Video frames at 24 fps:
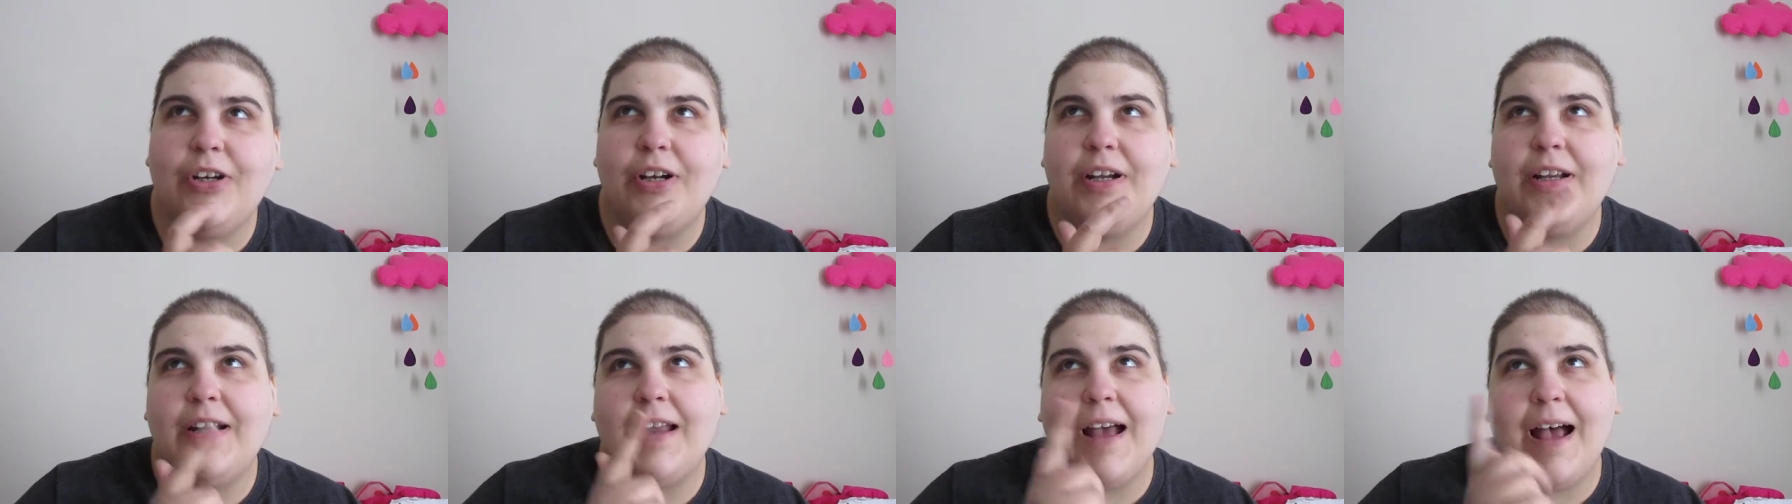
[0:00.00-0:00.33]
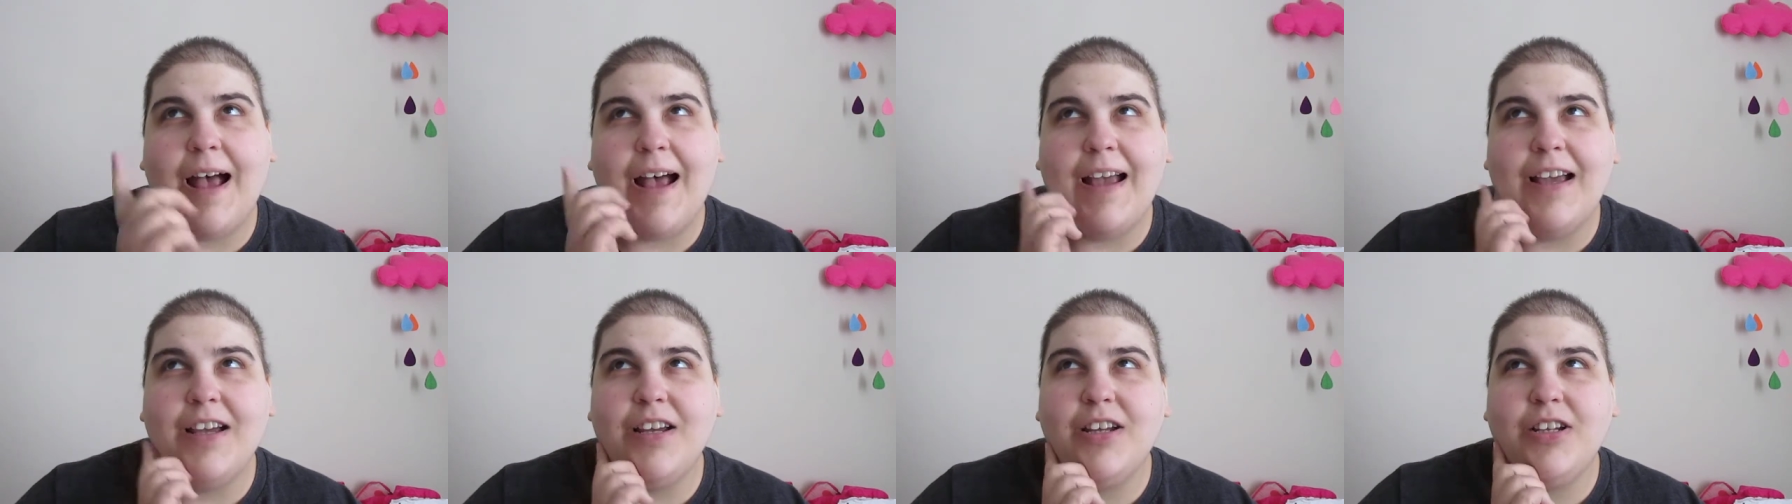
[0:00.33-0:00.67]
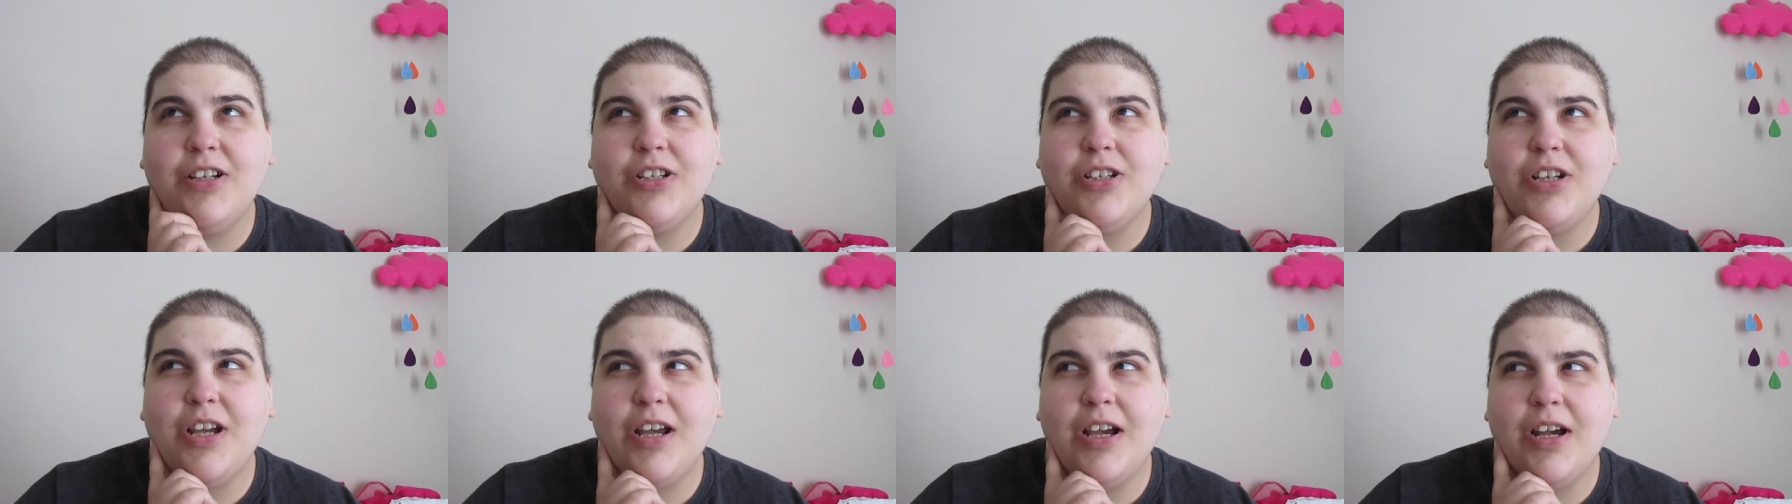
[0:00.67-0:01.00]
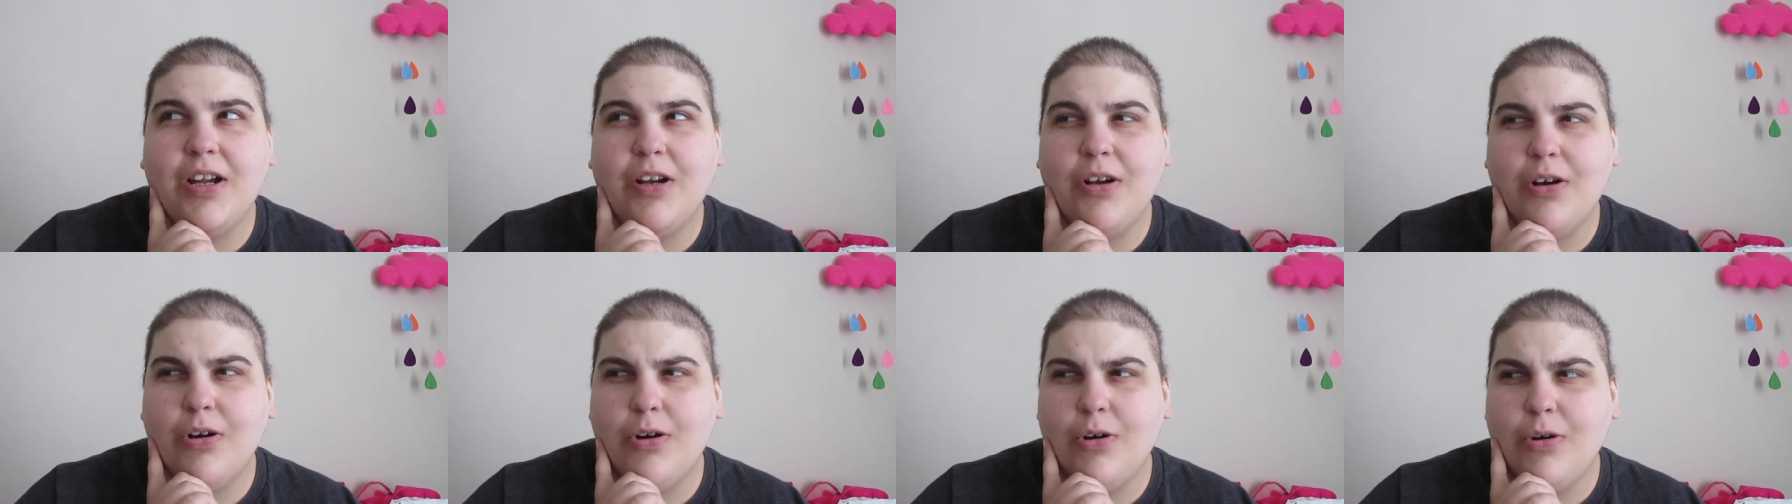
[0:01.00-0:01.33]
and
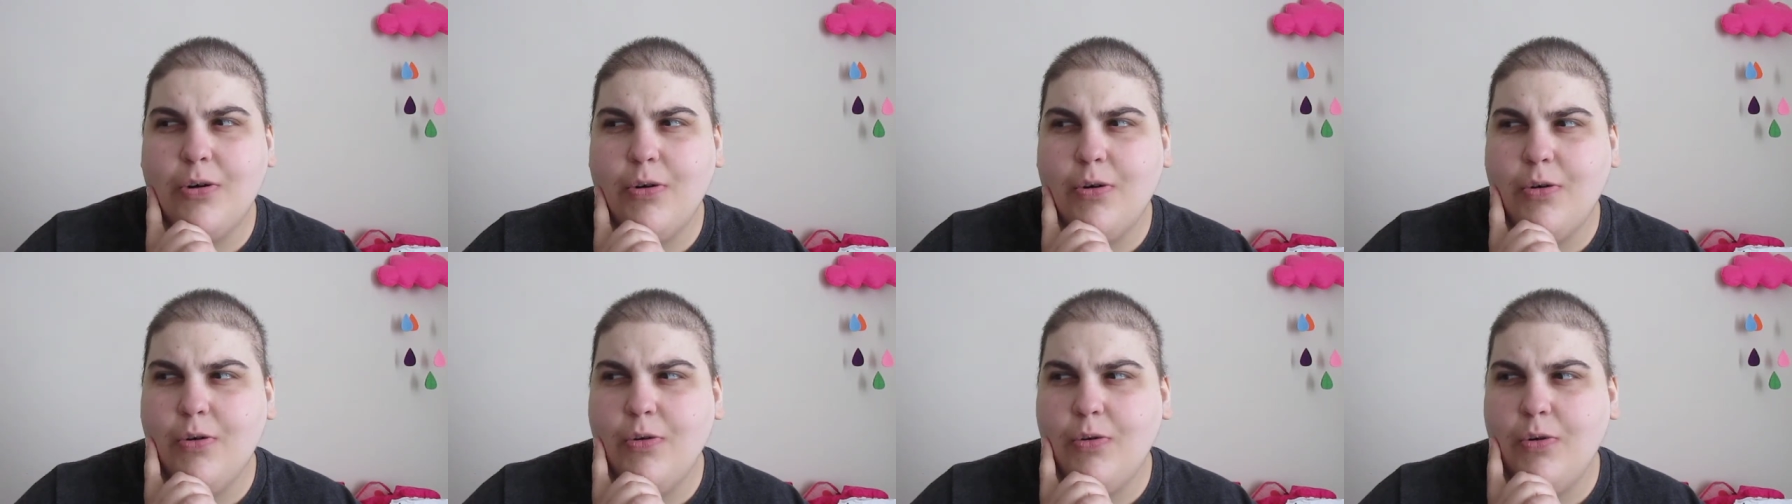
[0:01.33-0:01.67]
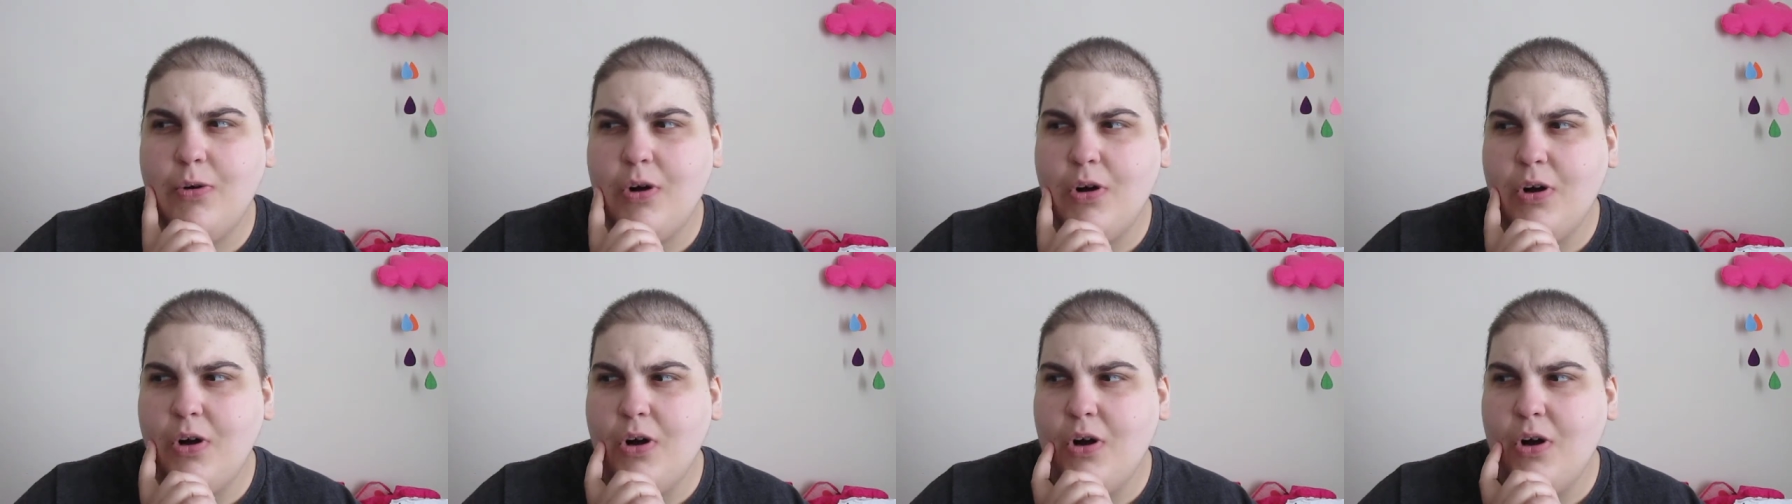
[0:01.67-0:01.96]
eyeshadow,